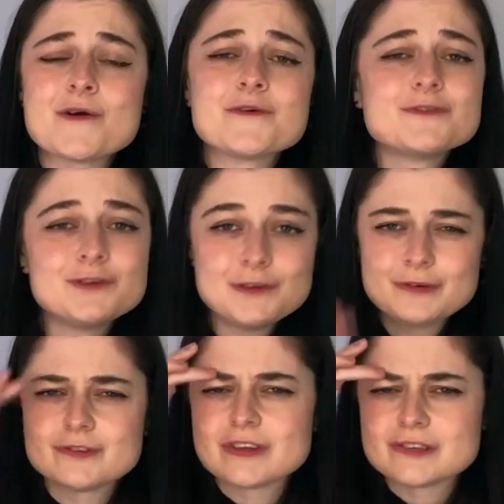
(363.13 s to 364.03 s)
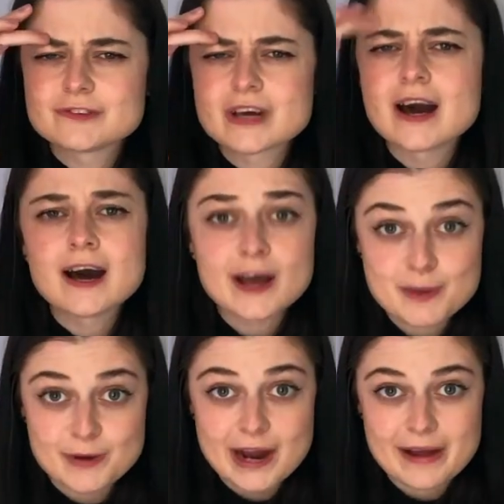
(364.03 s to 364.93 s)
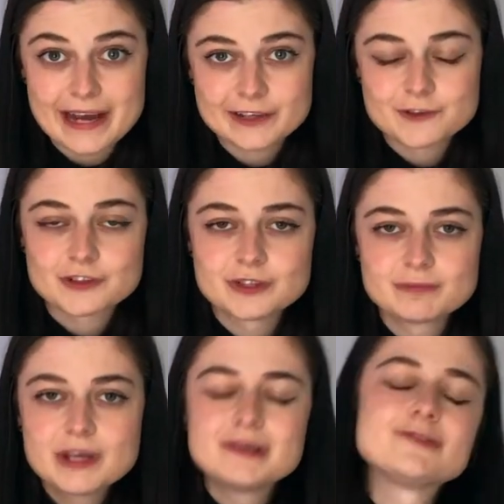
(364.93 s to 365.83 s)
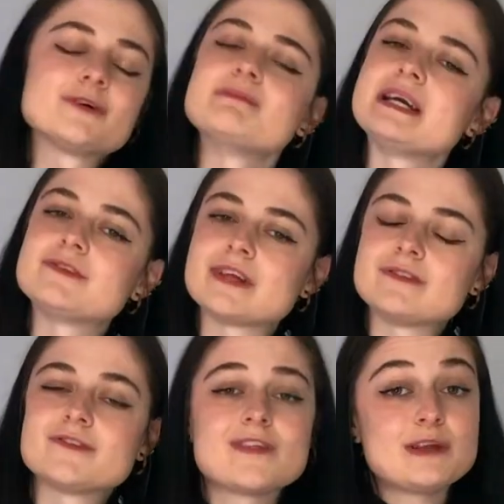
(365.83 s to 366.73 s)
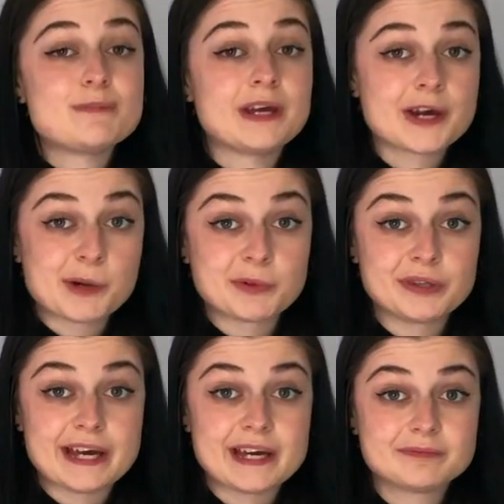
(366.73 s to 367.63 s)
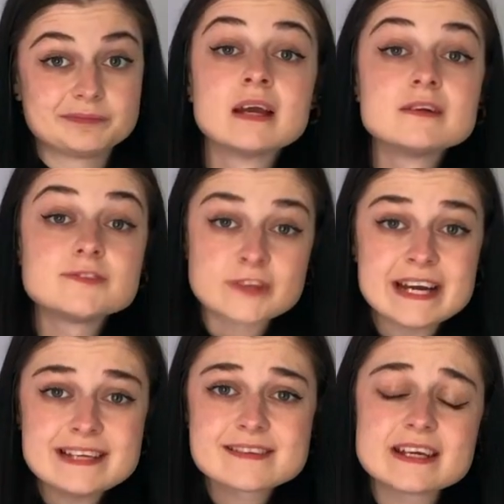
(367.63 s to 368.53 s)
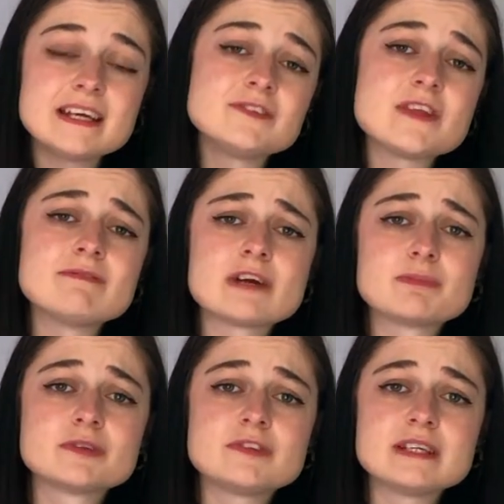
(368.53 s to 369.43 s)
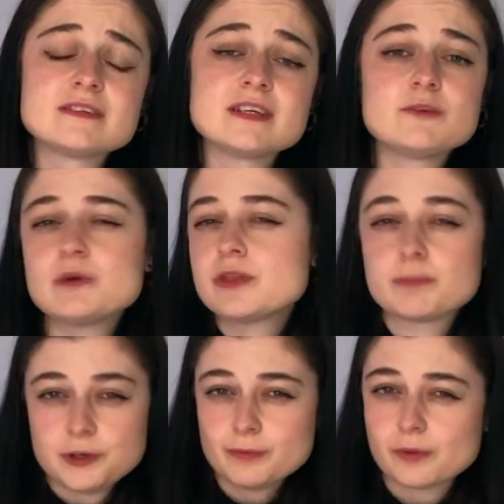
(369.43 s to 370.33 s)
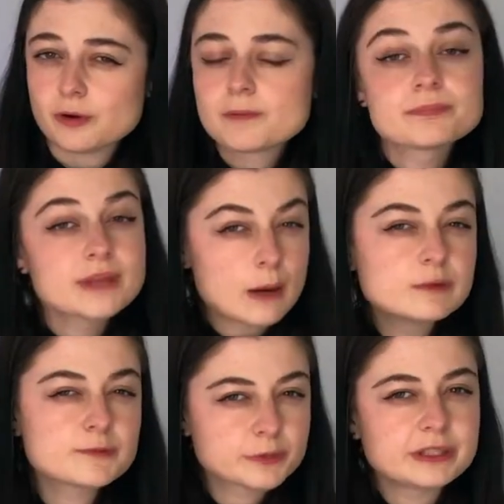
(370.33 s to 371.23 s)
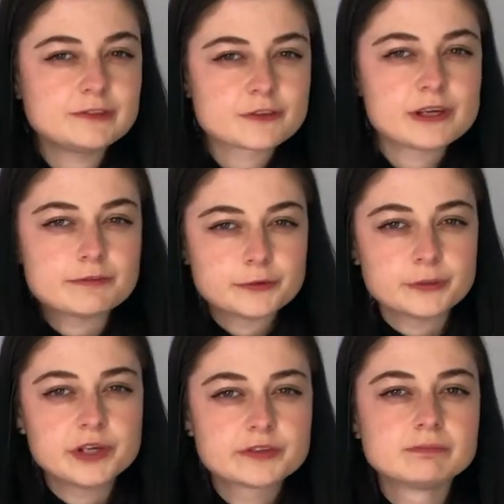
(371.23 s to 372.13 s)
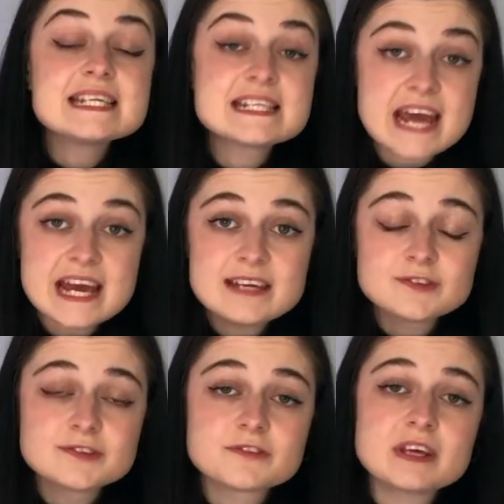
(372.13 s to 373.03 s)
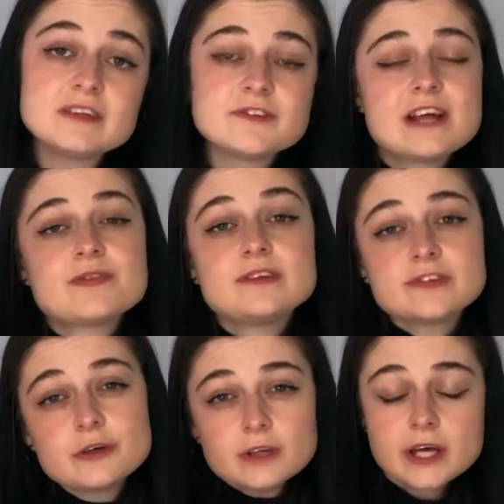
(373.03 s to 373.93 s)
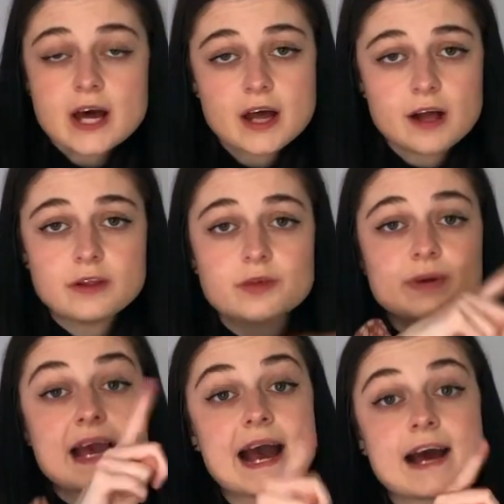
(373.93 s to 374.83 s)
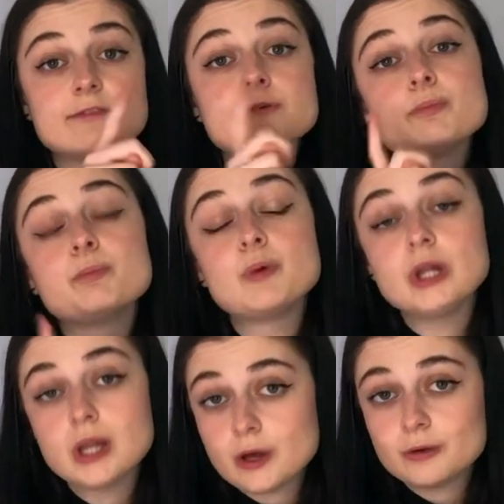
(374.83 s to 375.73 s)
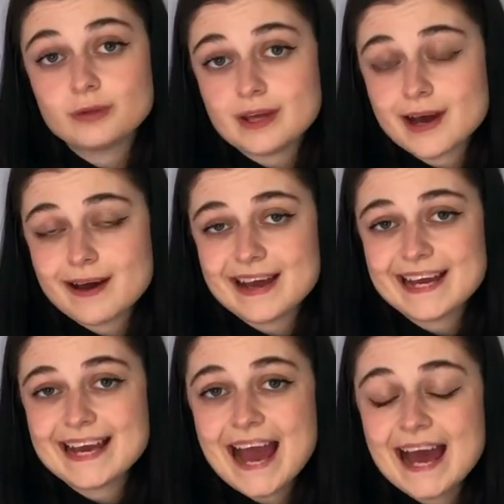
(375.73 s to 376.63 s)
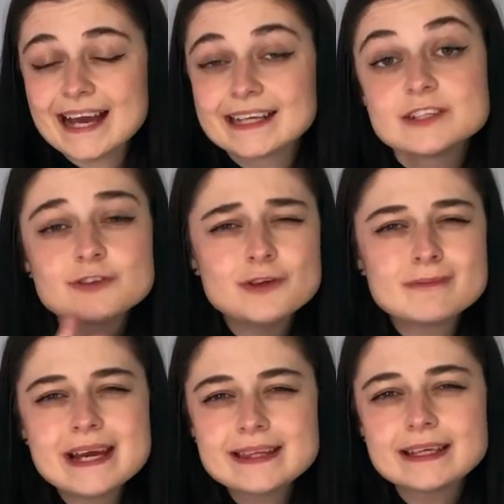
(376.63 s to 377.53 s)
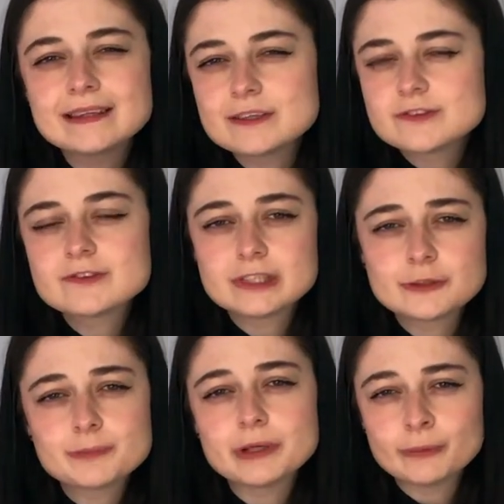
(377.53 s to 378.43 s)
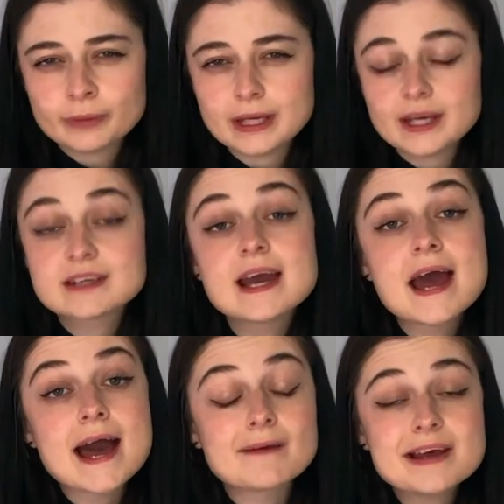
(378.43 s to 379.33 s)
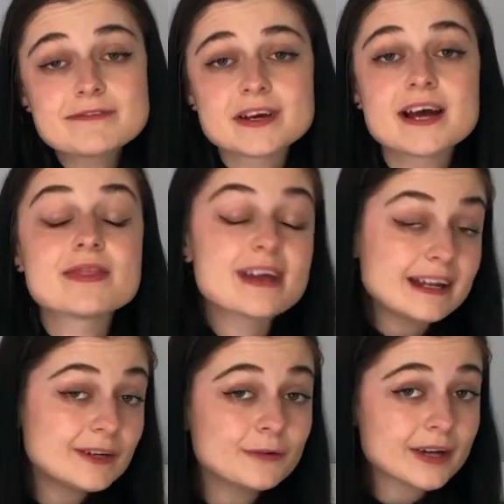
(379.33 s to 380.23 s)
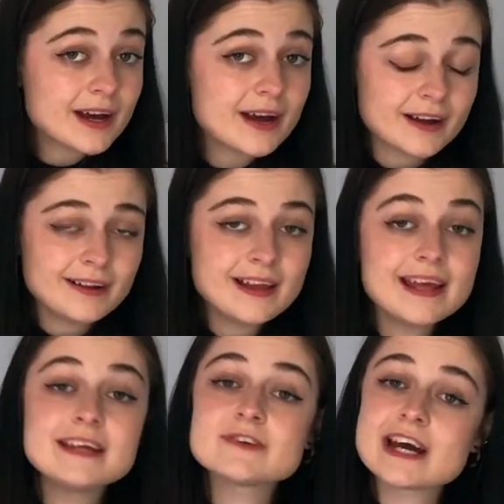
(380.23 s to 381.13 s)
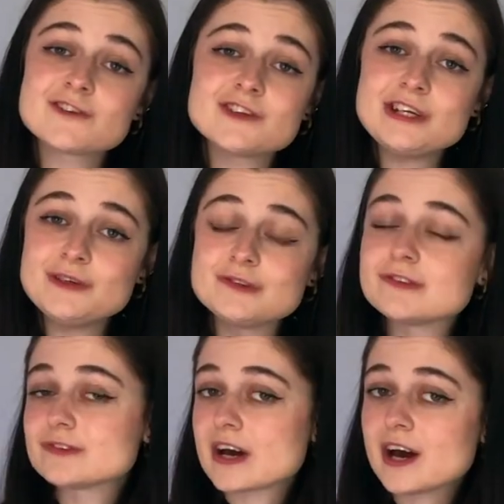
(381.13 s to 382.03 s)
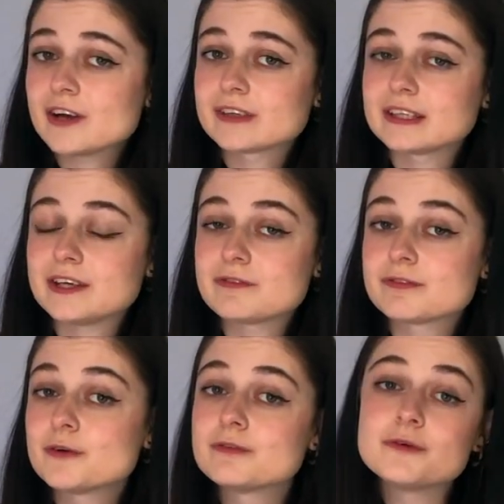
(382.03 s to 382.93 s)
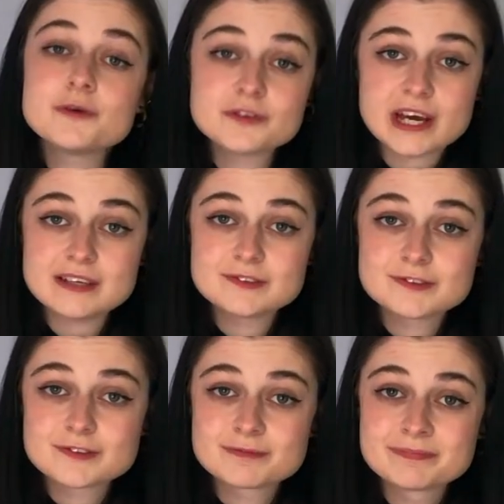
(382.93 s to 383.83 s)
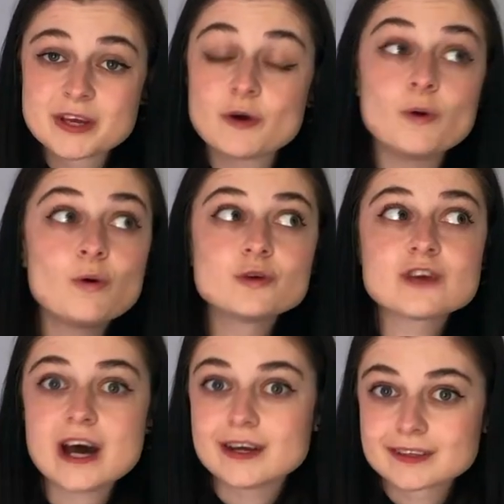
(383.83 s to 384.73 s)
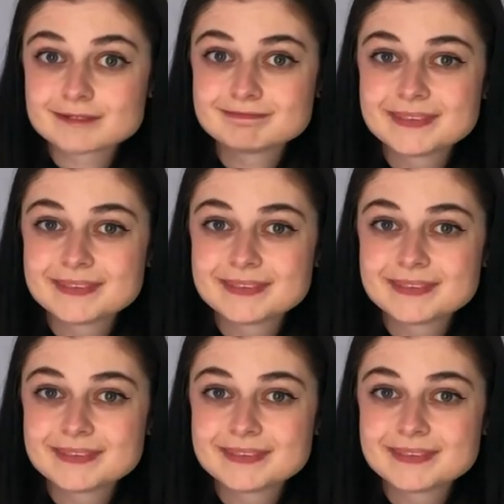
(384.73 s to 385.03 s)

often use this eyebrow action, so it makes sense that they pick up on that. Sight is then represented with the pupil. That one's pretty straightforward. Taste is then this little curl that we have below the eye, and you may think this is a little bit weird. However, that little curl is actually used as the hieroglyph for taste, or tongue,